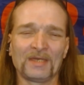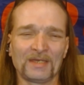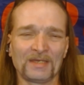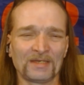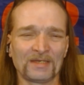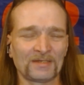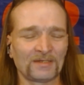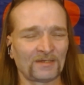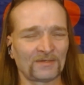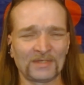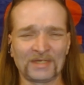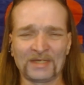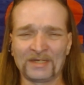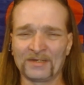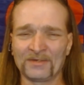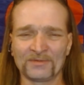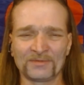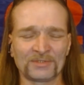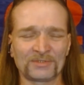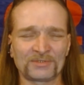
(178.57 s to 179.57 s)
and
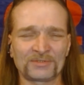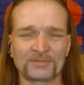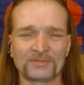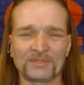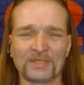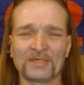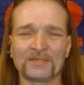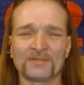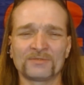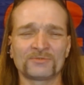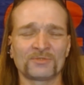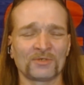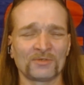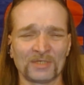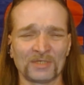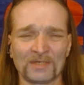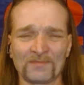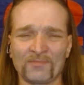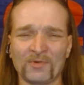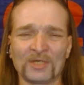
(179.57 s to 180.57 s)
they're
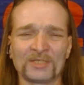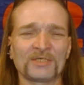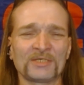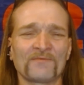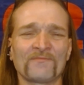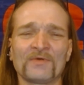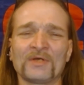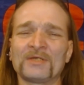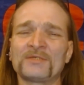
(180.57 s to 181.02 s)
like Project